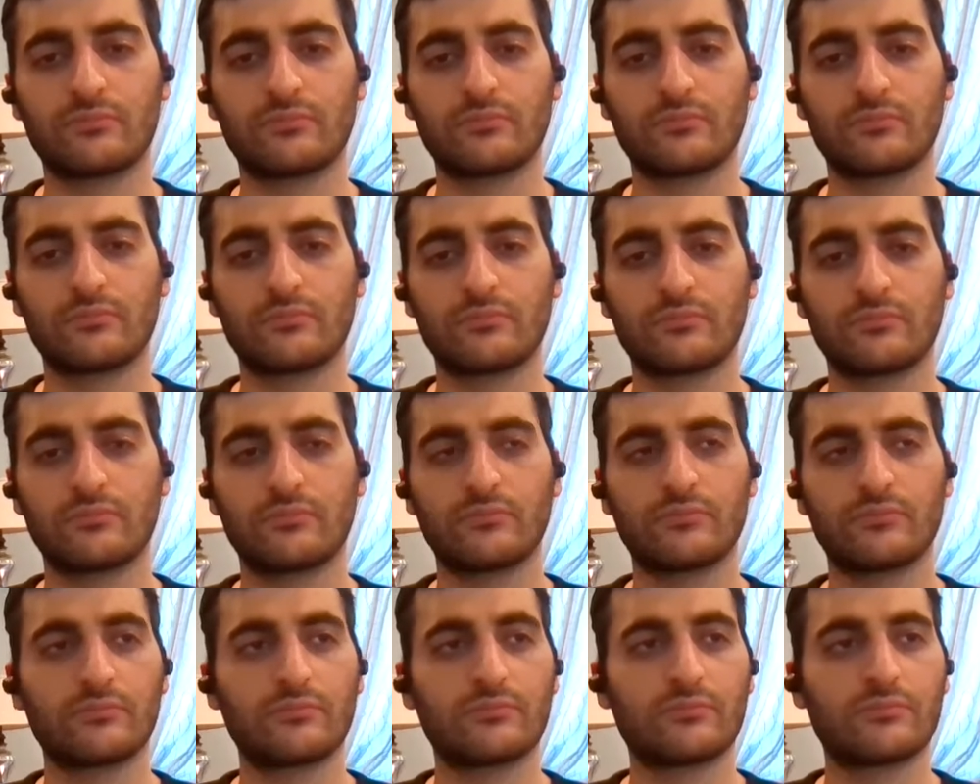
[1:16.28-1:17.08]

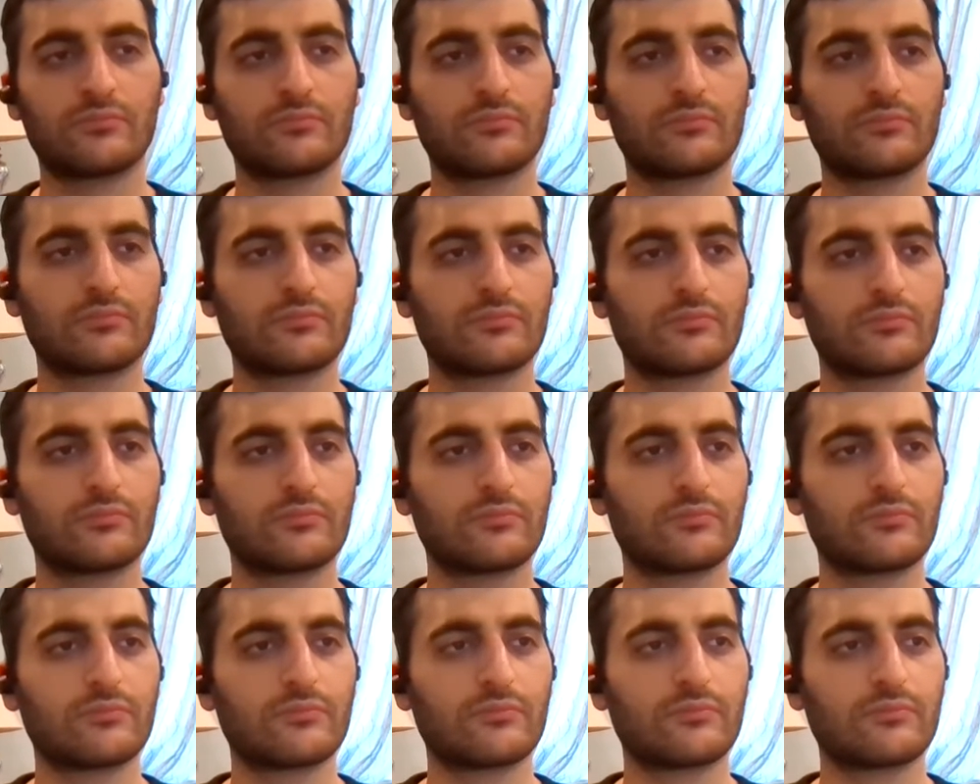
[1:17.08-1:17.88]

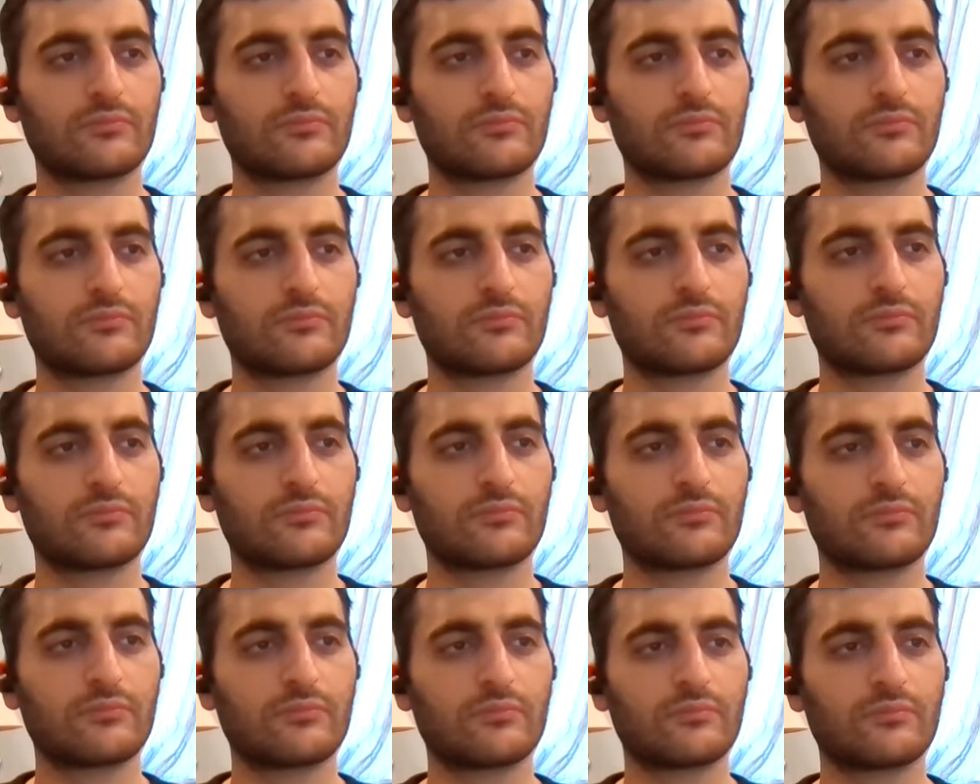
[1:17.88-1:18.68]

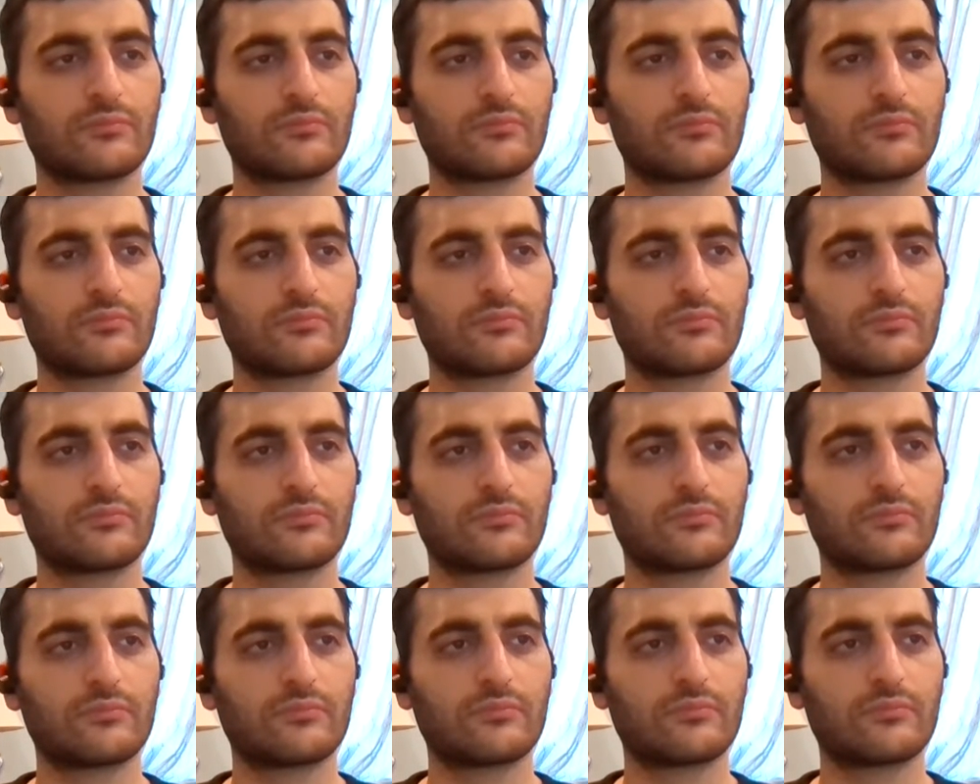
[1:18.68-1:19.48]

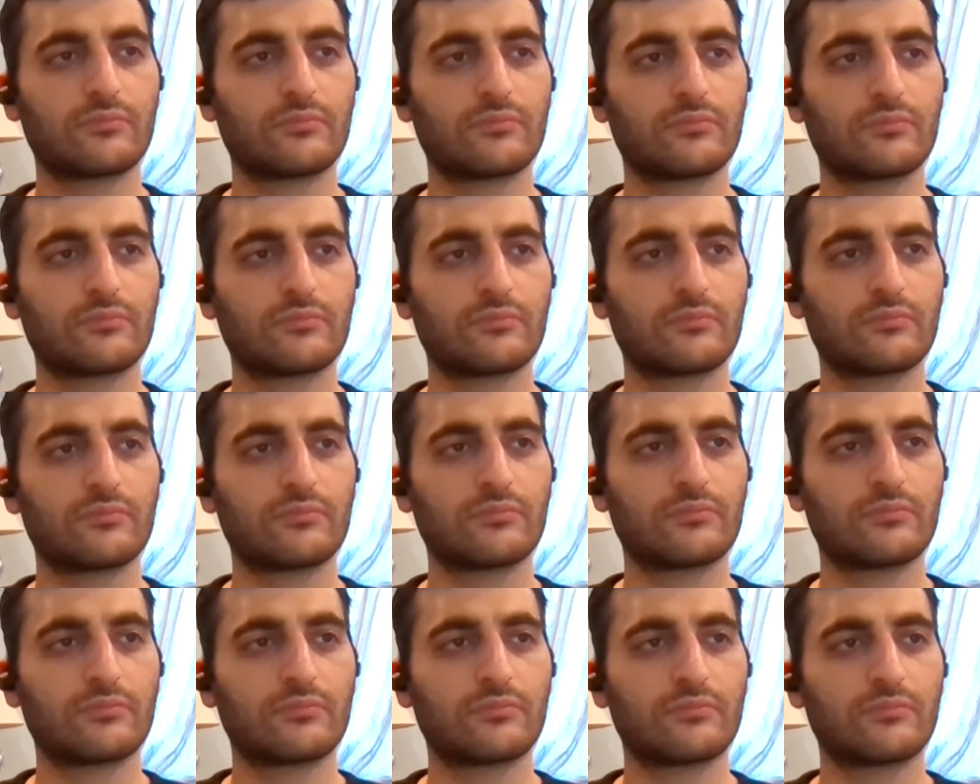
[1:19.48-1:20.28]

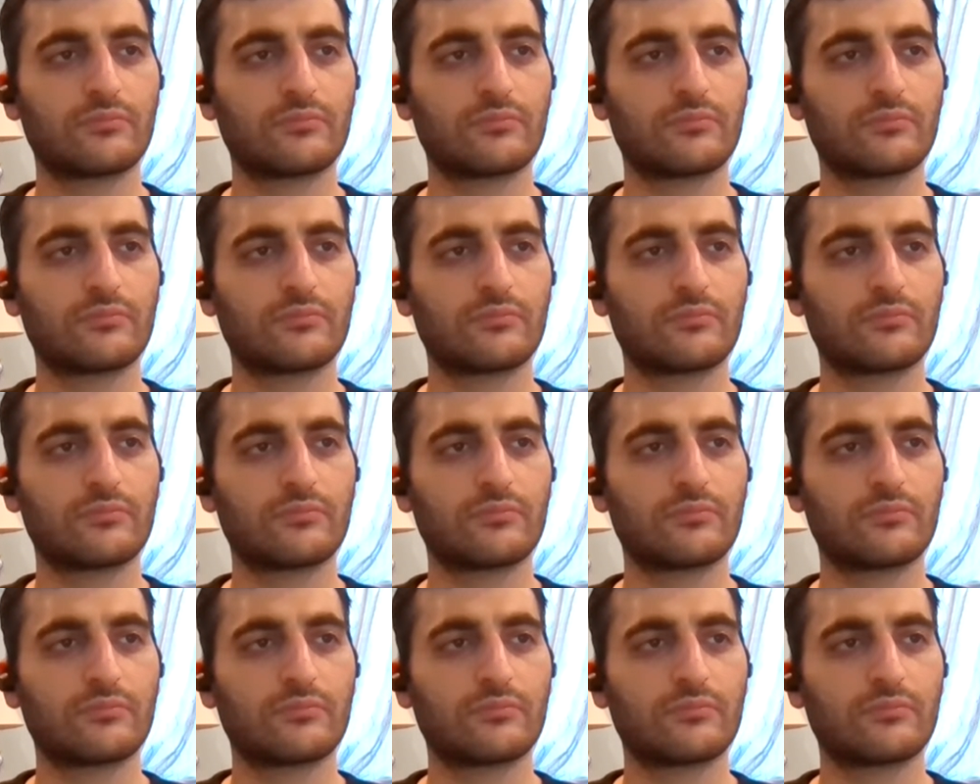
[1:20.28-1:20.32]
The person shown says nothing.